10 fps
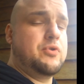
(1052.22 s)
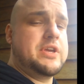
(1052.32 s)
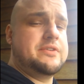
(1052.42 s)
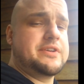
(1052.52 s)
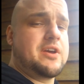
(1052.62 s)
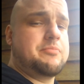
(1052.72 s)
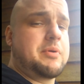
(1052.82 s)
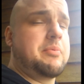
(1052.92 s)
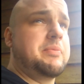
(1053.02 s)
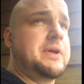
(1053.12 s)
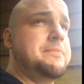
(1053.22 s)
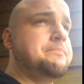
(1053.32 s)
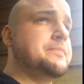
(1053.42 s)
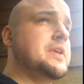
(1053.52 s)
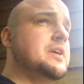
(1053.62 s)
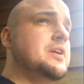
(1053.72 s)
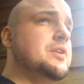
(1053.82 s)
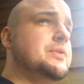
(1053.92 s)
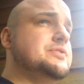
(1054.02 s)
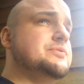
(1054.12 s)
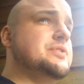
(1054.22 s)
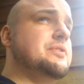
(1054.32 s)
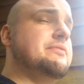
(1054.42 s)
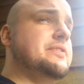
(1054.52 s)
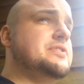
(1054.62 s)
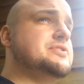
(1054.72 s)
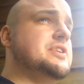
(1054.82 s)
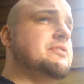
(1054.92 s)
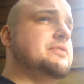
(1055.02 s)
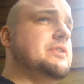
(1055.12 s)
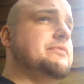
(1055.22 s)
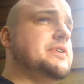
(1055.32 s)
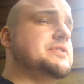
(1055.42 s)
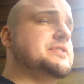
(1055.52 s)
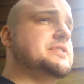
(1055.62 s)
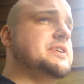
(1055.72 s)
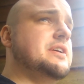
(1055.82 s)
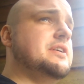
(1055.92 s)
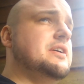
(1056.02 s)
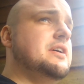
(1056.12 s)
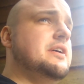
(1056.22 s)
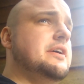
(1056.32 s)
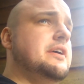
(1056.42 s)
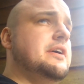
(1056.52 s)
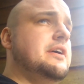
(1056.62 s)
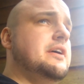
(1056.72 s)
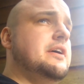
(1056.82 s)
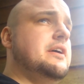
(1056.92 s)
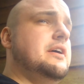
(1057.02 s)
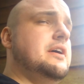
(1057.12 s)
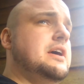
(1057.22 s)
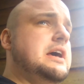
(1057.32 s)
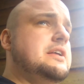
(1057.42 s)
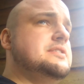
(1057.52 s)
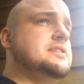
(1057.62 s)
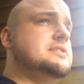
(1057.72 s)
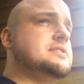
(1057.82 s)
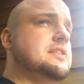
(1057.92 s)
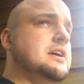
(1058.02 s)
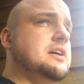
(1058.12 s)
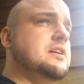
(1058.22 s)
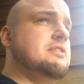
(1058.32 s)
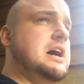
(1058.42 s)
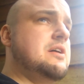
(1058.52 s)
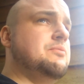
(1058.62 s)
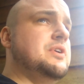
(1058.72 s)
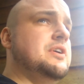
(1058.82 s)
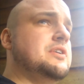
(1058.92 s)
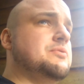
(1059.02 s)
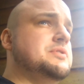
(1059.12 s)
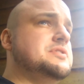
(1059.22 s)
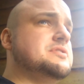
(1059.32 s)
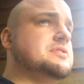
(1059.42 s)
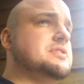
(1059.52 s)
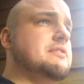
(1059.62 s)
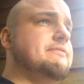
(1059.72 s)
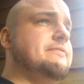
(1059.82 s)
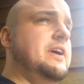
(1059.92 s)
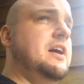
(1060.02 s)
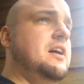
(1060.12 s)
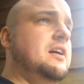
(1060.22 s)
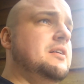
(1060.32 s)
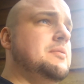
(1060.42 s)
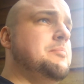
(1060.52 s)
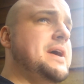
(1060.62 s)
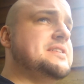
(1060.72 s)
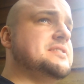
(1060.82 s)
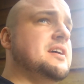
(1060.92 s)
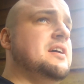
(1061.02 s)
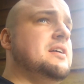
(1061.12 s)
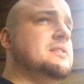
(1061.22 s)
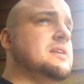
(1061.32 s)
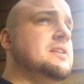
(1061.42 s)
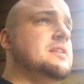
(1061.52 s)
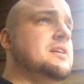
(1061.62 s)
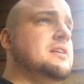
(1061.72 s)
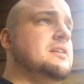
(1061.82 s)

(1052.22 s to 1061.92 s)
years ago, probably, when she was doing her first year of university. And he said that her artwork was far better than